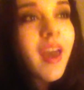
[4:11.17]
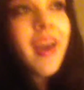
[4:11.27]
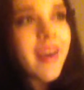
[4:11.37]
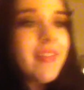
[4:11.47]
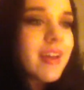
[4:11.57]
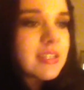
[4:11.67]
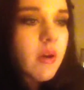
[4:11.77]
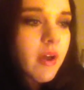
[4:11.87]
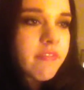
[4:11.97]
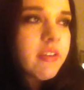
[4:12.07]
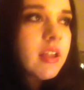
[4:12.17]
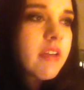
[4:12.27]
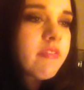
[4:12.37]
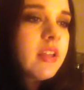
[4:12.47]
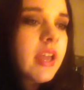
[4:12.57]
And that's how I feel. I
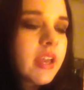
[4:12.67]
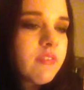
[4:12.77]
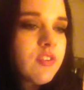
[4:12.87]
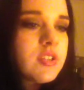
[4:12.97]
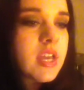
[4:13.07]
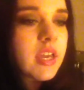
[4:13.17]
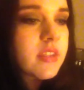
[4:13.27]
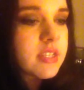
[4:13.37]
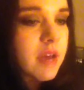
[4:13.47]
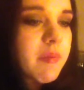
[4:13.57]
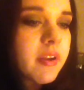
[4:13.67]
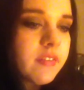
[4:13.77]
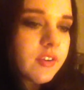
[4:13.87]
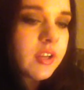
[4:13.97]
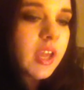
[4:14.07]
feel like if you're taking the time out of
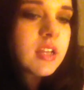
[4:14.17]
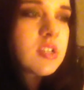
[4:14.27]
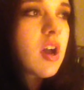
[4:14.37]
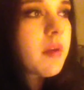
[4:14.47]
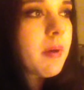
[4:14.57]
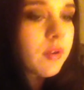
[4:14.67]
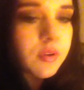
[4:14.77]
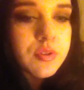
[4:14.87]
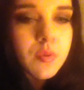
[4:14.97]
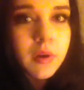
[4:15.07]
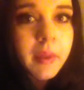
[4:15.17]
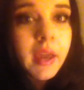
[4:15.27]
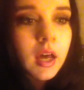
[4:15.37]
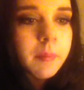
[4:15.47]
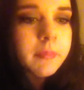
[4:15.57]
your day to talk about girls who wear
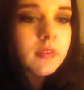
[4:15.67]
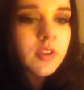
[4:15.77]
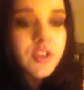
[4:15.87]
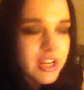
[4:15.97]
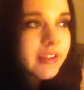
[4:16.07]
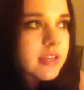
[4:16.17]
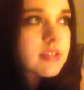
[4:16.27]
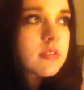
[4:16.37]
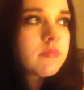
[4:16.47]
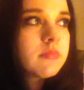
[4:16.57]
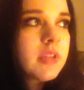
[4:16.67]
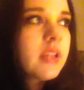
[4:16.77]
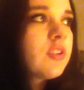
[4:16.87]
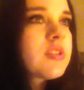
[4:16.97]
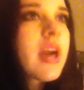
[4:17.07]
makeup, you're jealous.
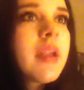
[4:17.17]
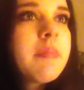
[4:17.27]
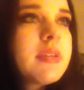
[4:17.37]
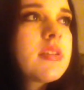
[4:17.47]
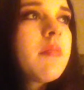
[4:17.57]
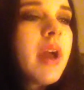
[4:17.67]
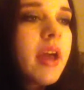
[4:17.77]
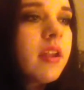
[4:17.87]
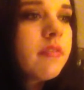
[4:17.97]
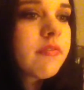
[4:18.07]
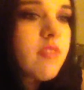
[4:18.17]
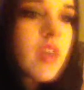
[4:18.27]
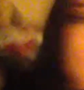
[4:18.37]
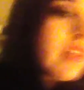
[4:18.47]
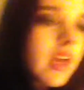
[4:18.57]
Like, there's got to be some kind of
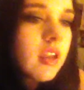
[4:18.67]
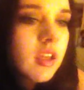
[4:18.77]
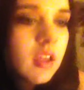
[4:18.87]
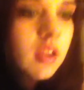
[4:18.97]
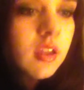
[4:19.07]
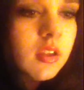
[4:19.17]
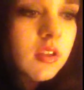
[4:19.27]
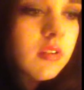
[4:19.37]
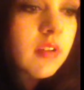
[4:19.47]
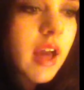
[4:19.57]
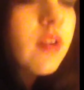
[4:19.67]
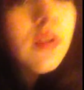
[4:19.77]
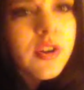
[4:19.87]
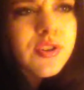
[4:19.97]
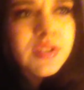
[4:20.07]
thing that I don't
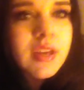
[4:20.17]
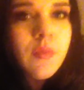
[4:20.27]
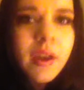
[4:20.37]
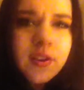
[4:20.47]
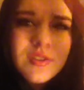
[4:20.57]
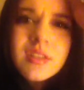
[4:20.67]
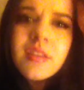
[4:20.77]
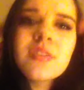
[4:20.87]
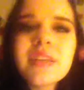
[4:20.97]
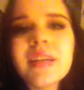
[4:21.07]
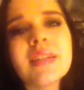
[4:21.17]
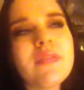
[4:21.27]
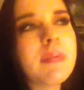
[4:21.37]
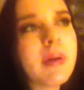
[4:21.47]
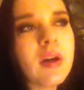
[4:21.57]
understand why you're sitting there saying stuff
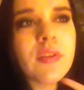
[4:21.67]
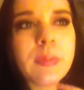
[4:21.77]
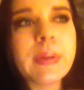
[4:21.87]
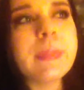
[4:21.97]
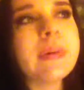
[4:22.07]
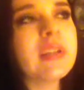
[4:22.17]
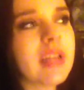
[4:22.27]
about other people.